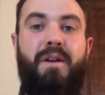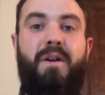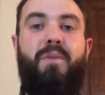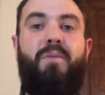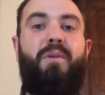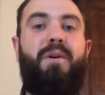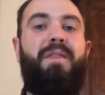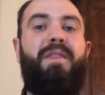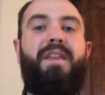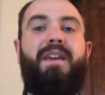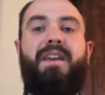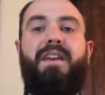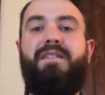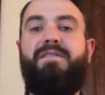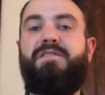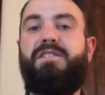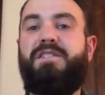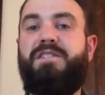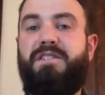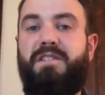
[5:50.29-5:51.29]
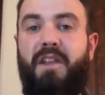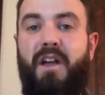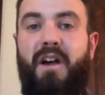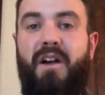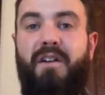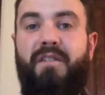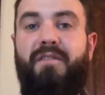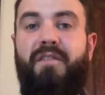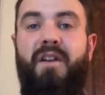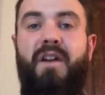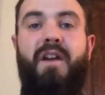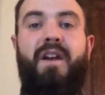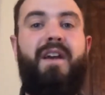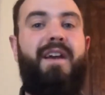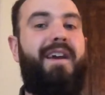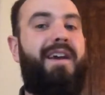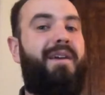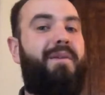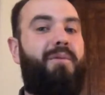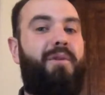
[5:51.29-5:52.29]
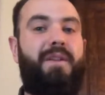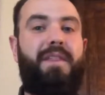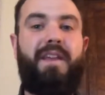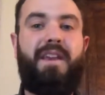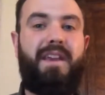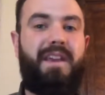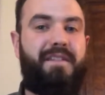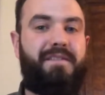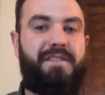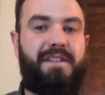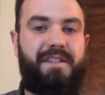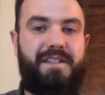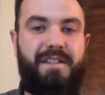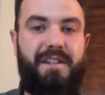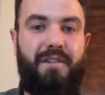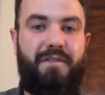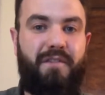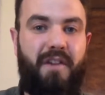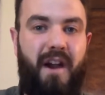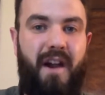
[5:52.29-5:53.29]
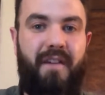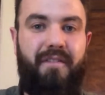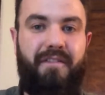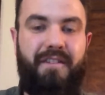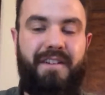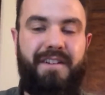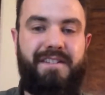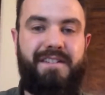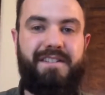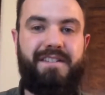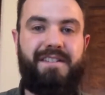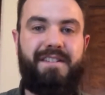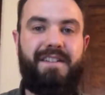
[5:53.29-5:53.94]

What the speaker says: one that gives us love, and one that gives us self-confidence.